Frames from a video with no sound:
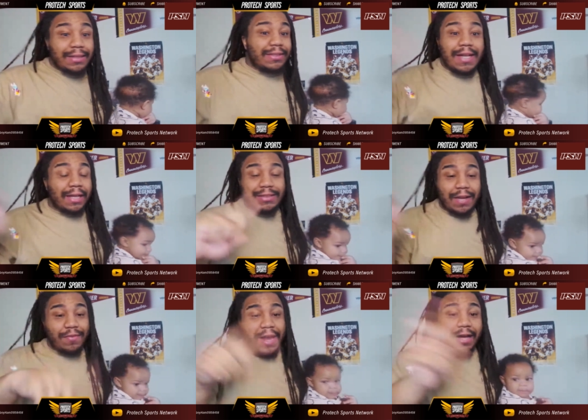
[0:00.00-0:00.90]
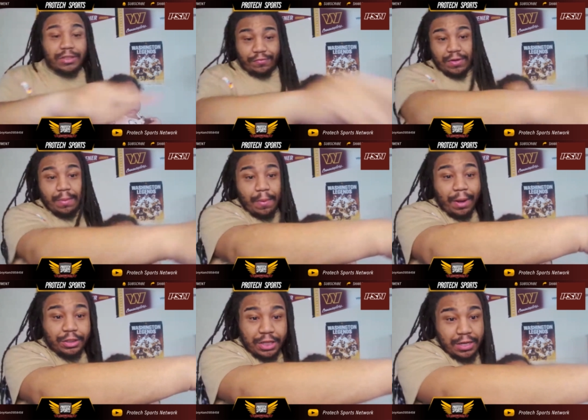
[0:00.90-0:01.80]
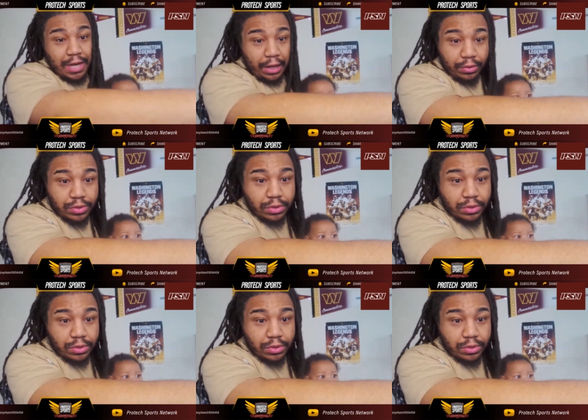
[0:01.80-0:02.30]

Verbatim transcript: didn't see that same reaction for them about Jayden Daniels.